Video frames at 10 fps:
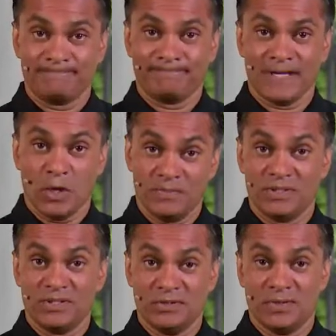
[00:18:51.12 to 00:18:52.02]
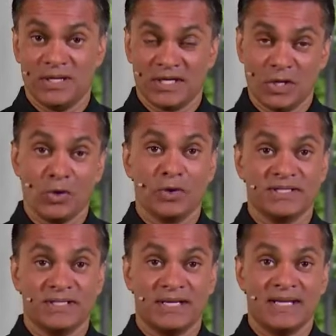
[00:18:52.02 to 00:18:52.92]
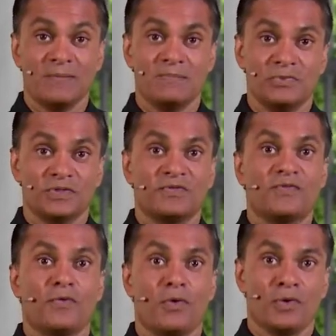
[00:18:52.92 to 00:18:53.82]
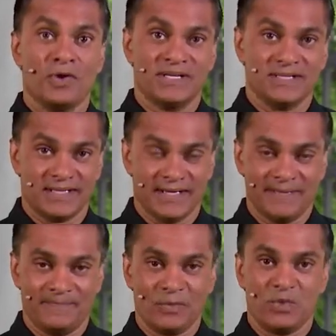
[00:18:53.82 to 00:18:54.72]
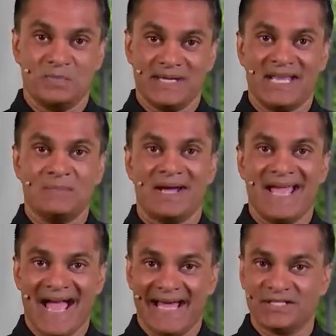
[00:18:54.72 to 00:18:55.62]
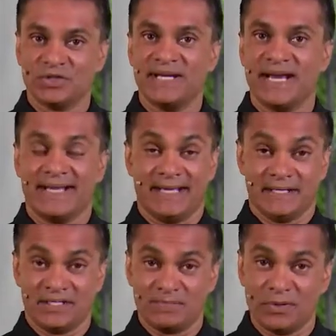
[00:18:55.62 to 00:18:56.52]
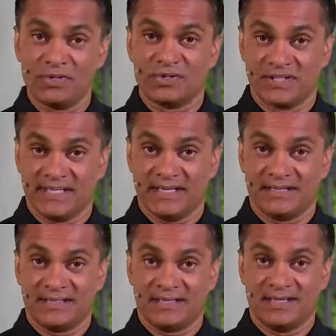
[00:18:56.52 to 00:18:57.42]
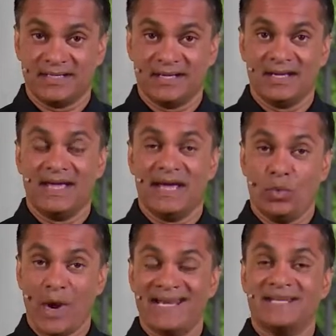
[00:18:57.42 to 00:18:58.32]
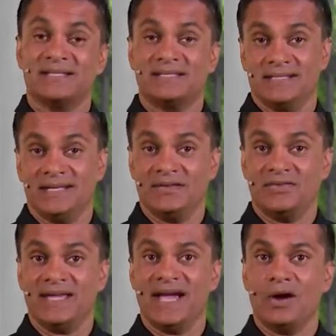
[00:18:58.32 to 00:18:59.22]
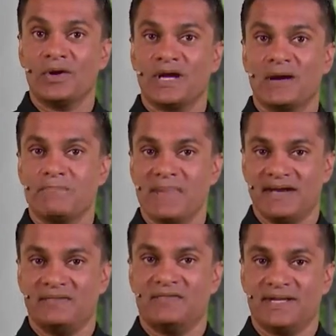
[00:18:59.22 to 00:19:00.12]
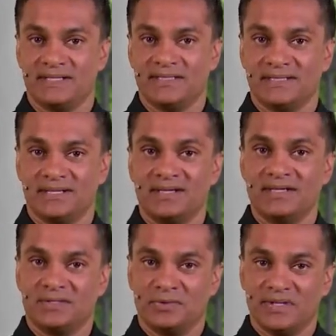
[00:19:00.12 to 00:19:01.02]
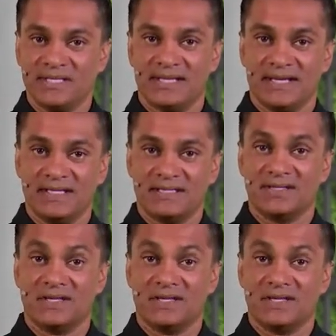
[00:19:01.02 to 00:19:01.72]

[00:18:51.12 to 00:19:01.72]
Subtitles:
I hope you do. A cohort study moves forward in time. We begin by ascertaining exposure status and waiting to see if the outcome manifests. So in this case, the